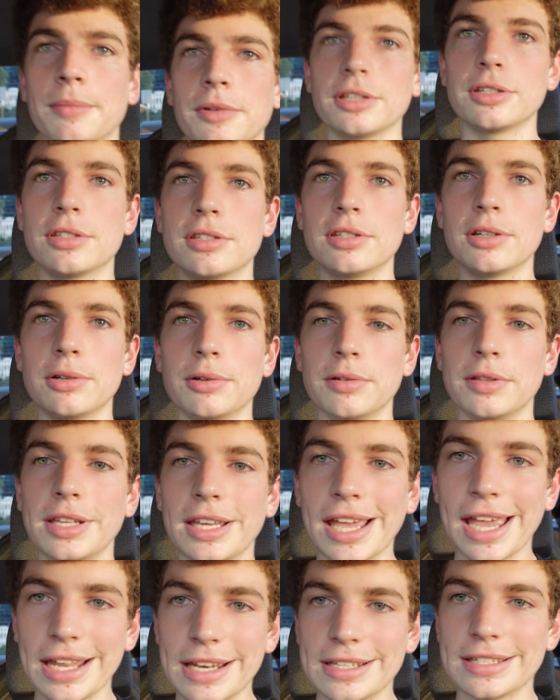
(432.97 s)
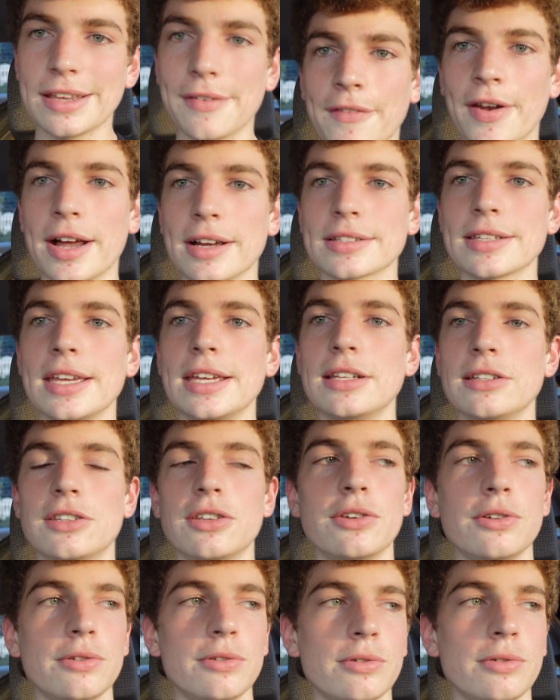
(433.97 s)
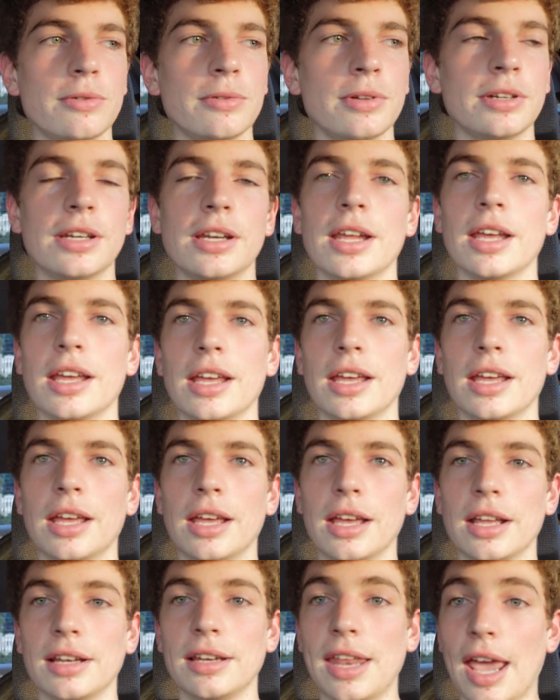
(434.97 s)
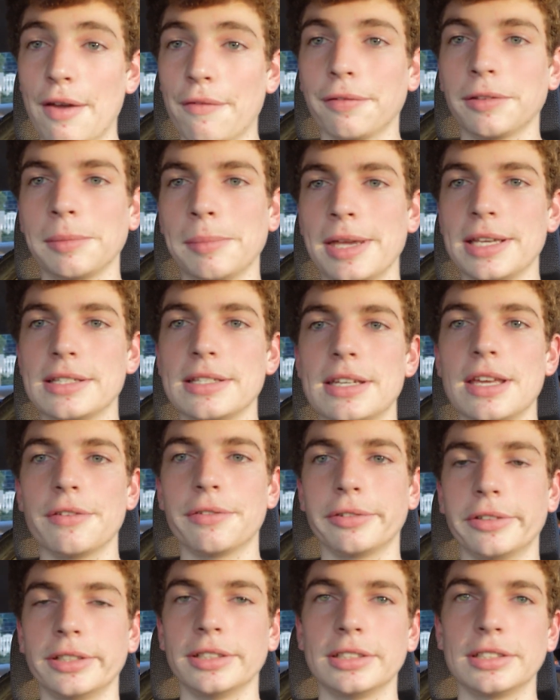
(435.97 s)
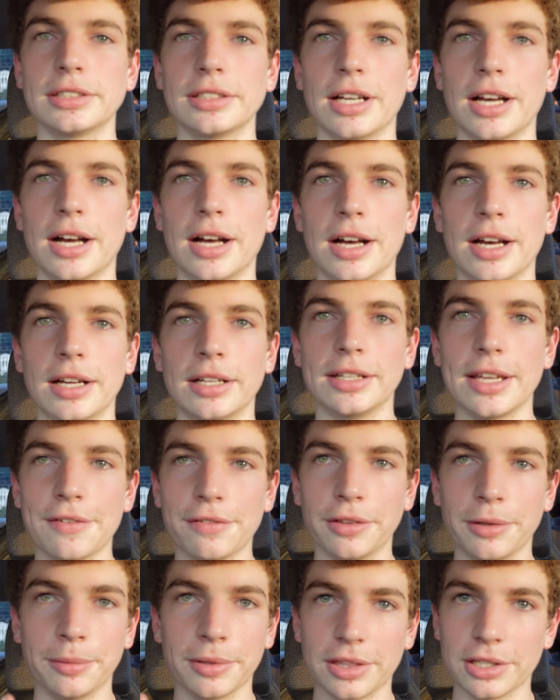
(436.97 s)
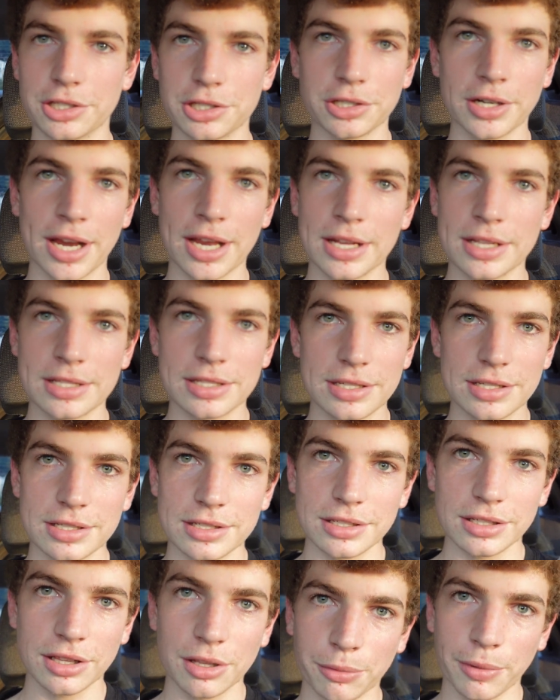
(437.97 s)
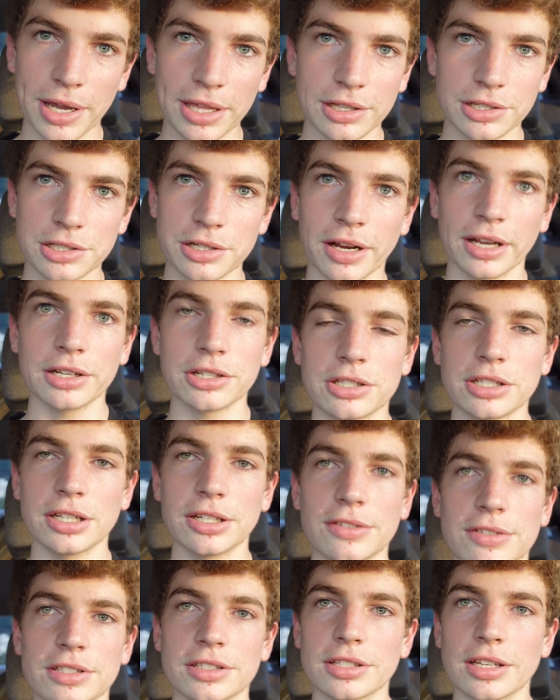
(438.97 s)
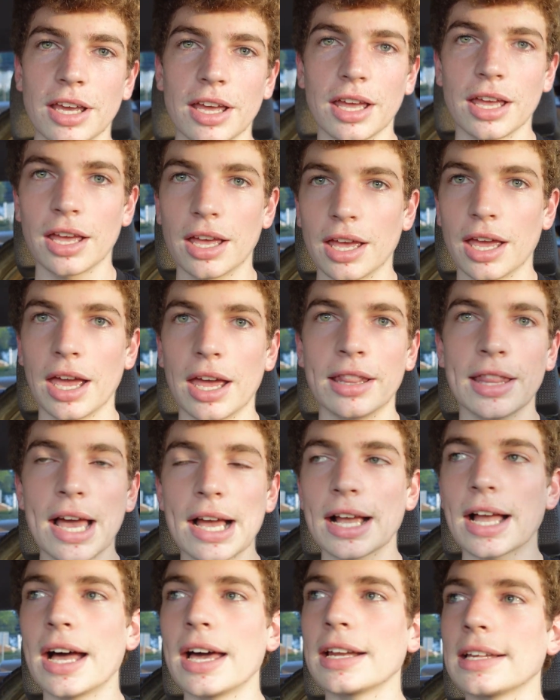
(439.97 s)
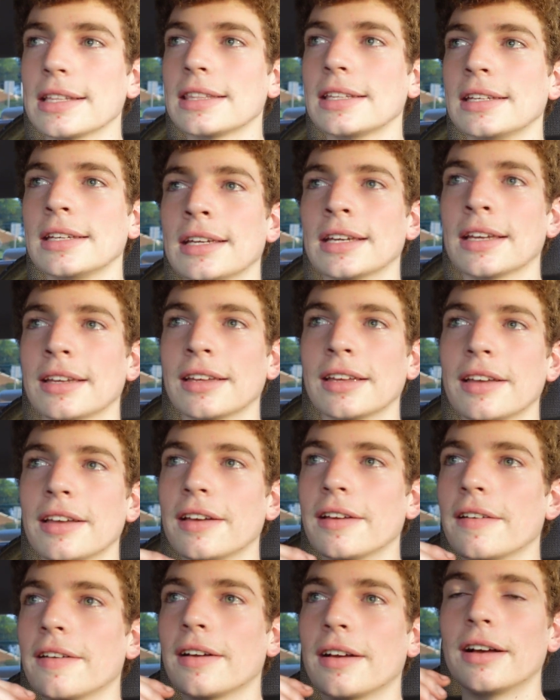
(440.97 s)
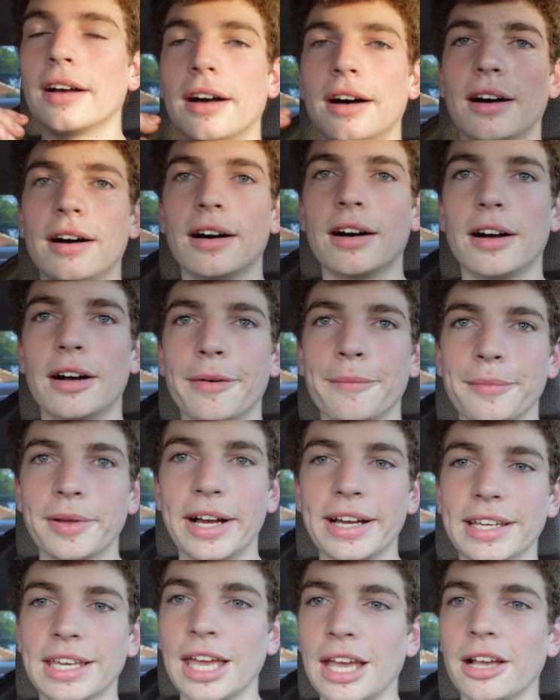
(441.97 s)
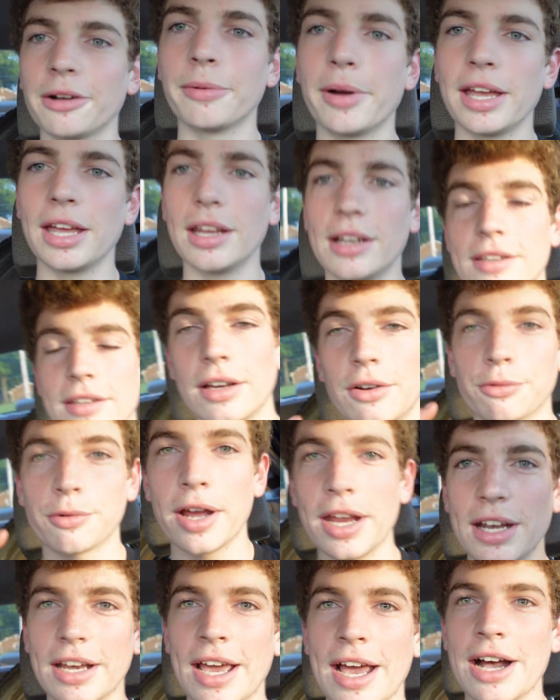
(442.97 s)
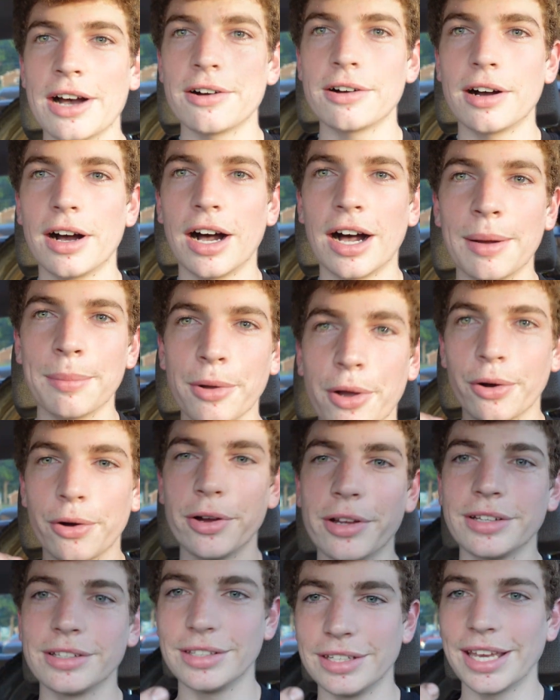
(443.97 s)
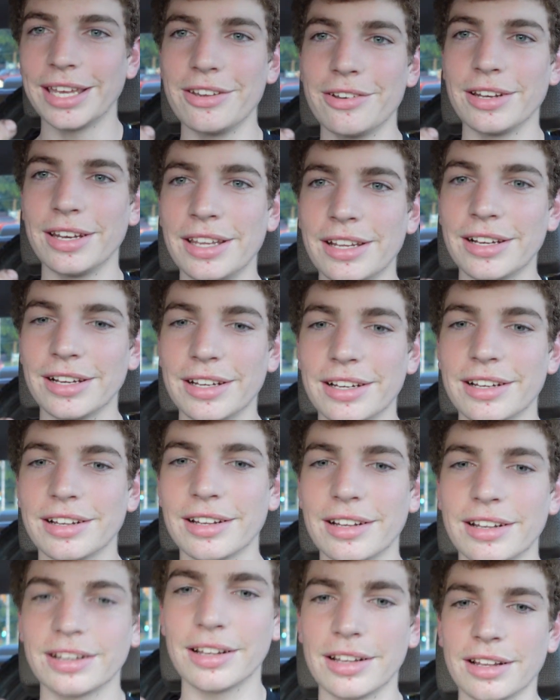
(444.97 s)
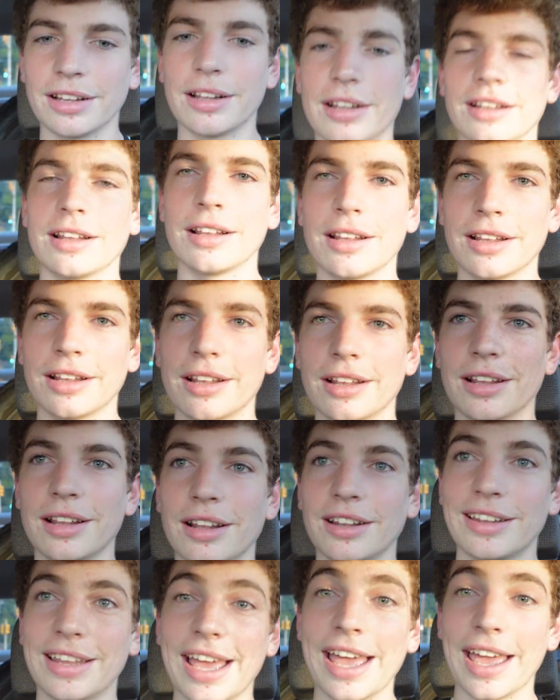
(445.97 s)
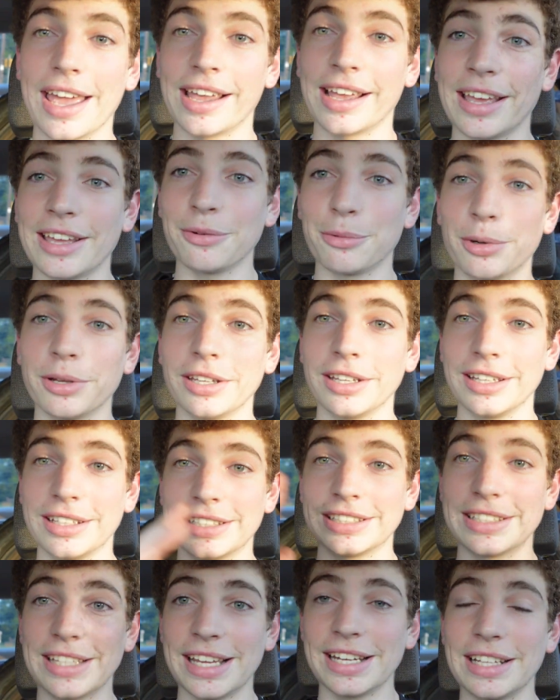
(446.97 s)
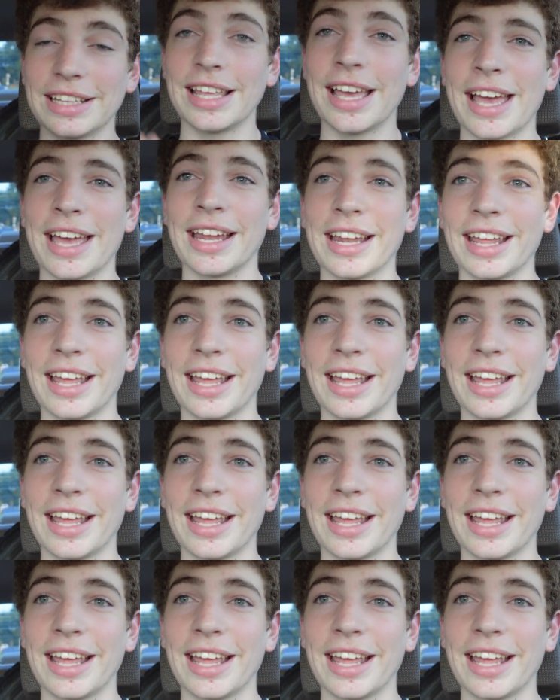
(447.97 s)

so the 87 octane tune definitely makes a difference. Definitely with the trans, the way the trans shifts and that kind of thing. I can't wait. Right now, I'm going, yeah, you can hear it. Dang, it really extended that.